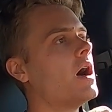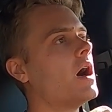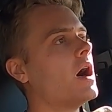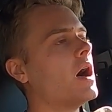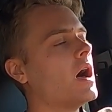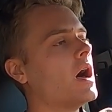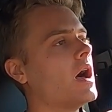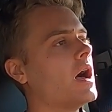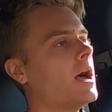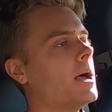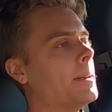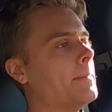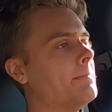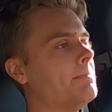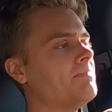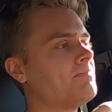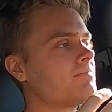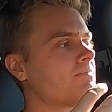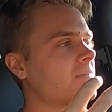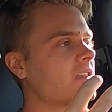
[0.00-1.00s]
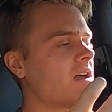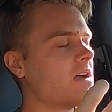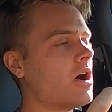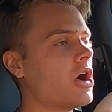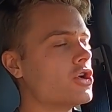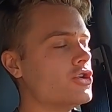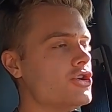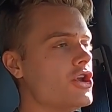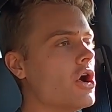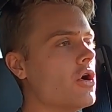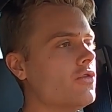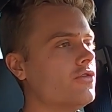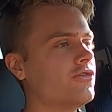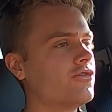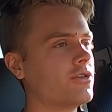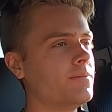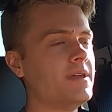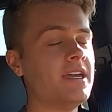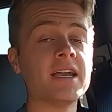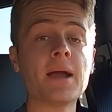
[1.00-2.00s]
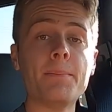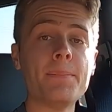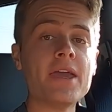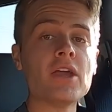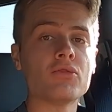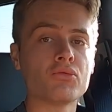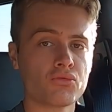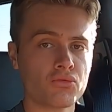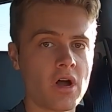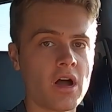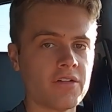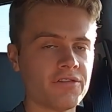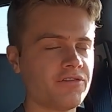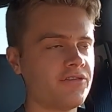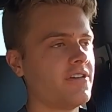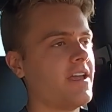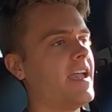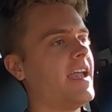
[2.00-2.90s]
are known for being a bit rough,